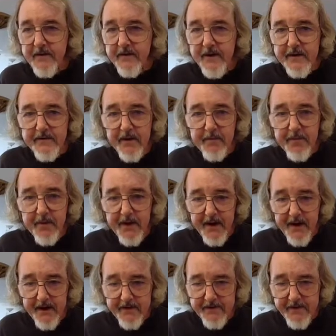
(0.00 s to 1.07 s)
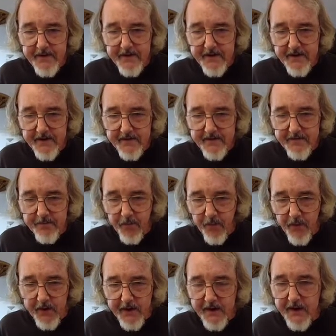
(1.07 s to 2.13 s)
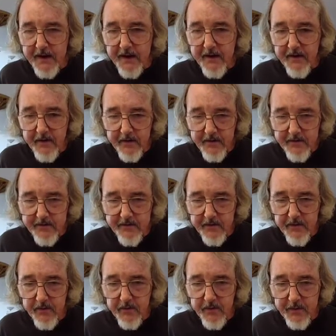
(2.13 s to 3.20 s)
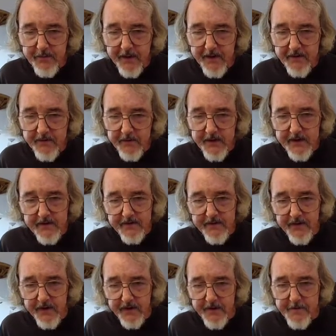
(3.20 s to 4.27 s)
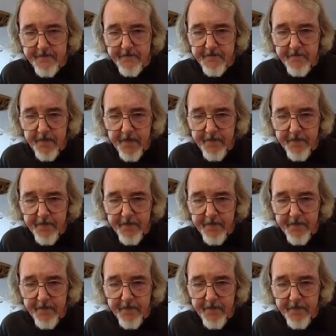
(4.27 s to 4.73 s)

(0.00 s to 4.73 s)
So that's our plan. I see that it's morning now, so we might as well get started.